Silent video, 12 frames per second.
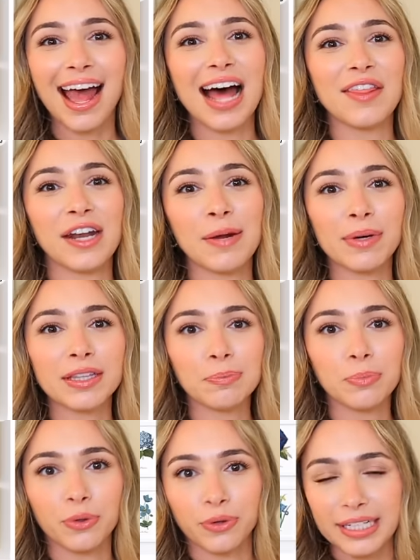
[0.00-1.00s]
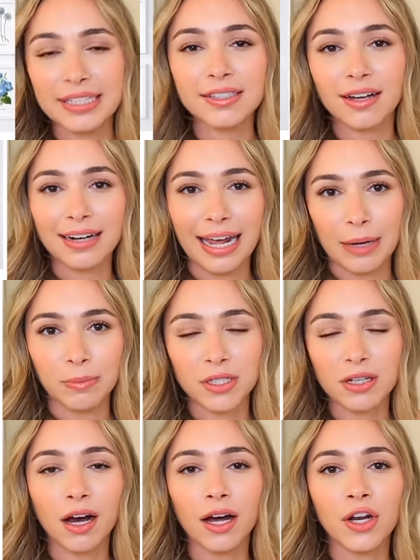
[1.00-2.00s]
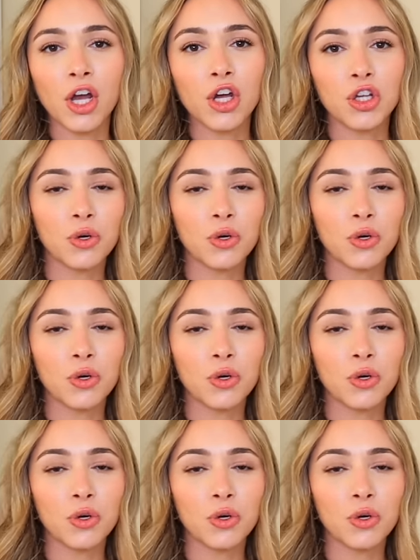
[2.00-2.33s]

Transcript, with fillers: And then I bought the prints on Amazon.